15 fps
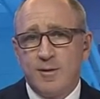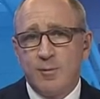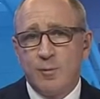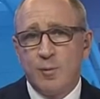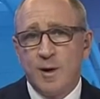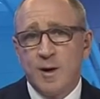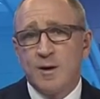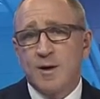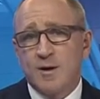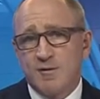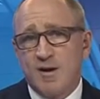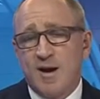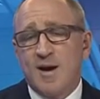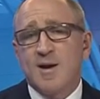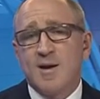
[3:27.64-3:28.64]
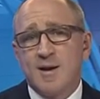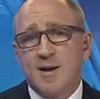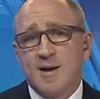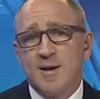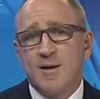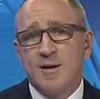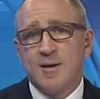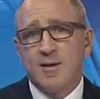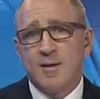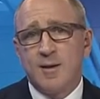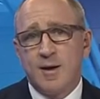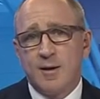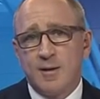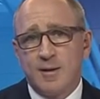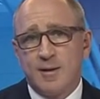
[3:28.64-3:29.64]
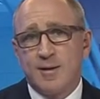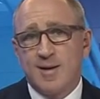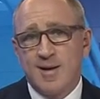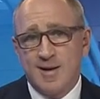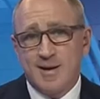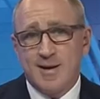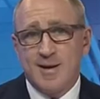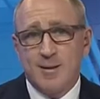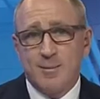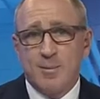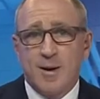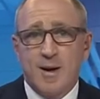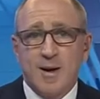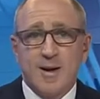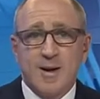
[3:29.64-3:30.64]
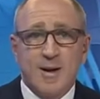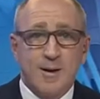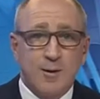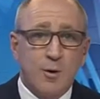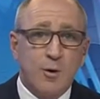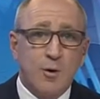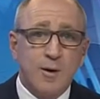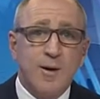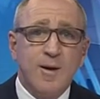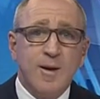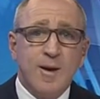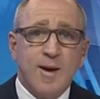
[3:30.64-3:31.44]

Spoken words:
we're tackling that scare campaign head on,